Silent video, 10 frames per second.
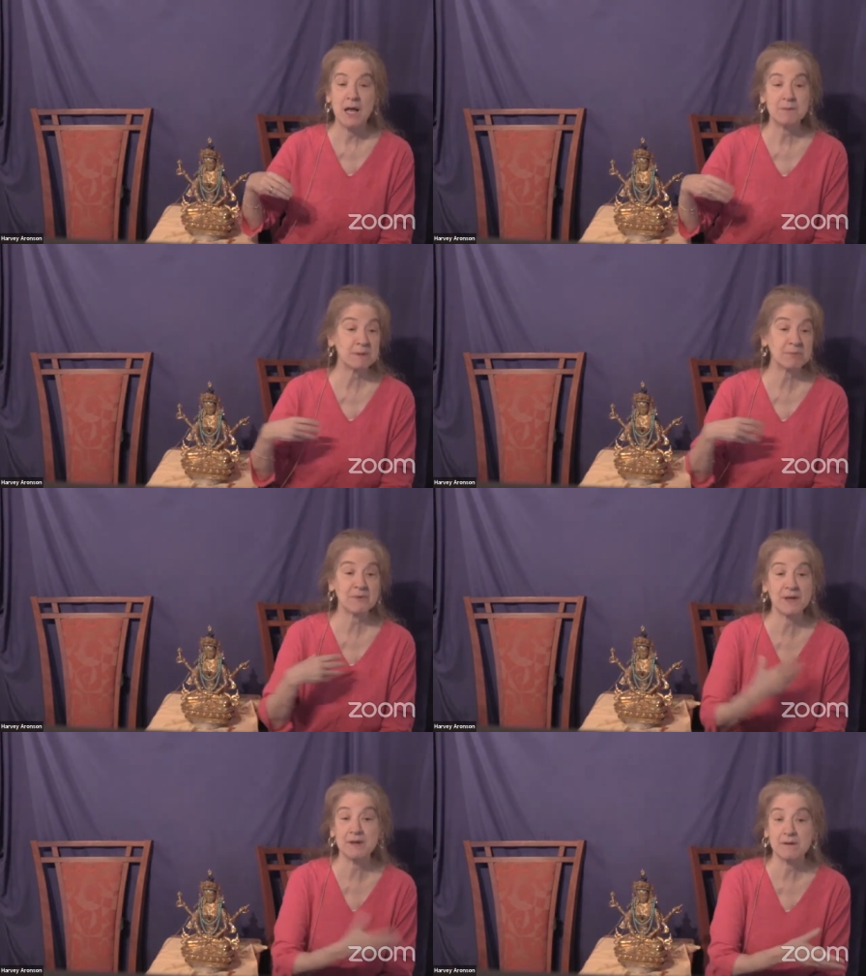people
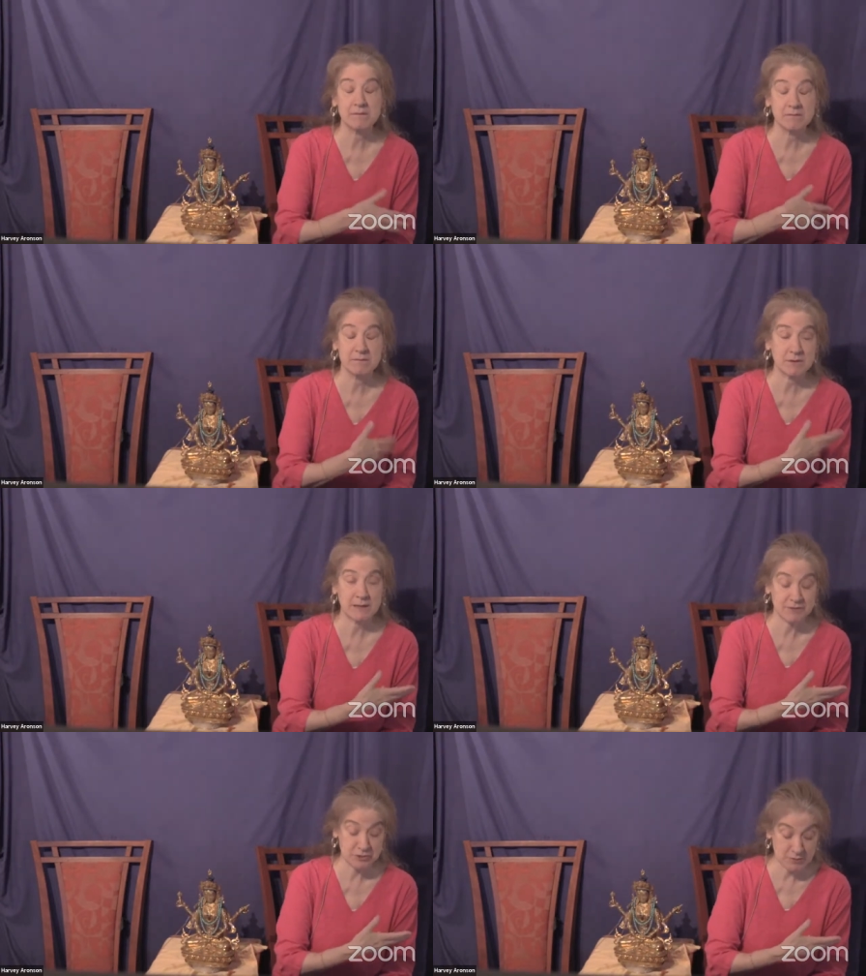that
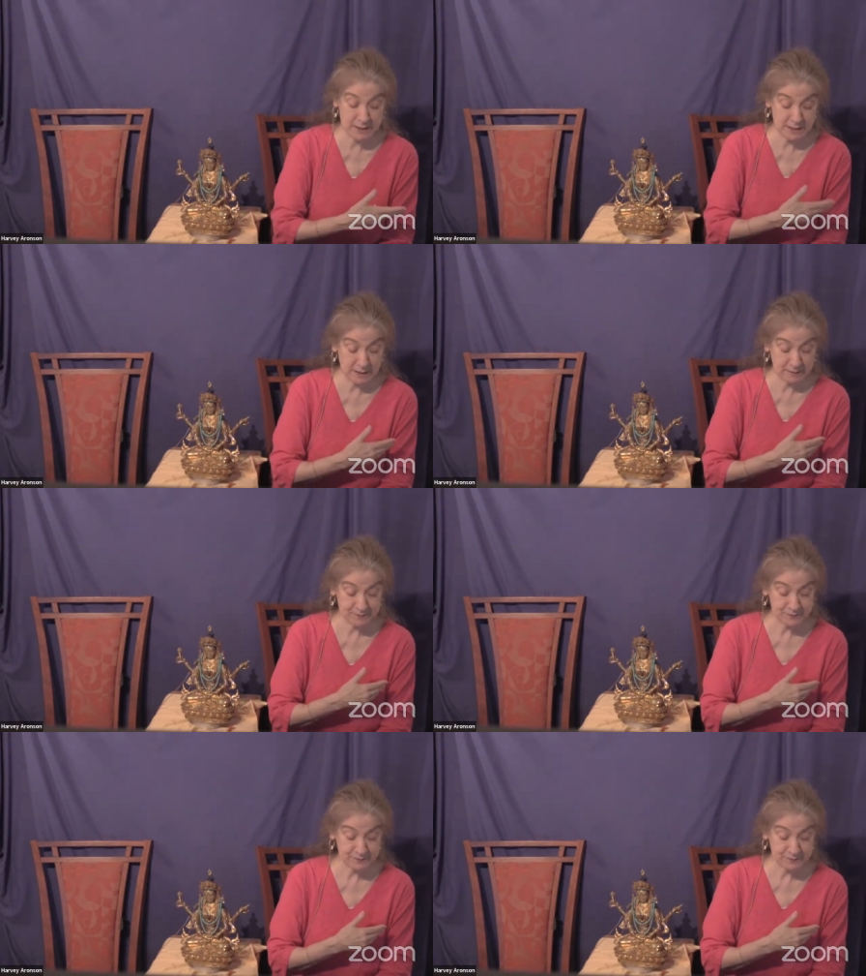drive us crazy,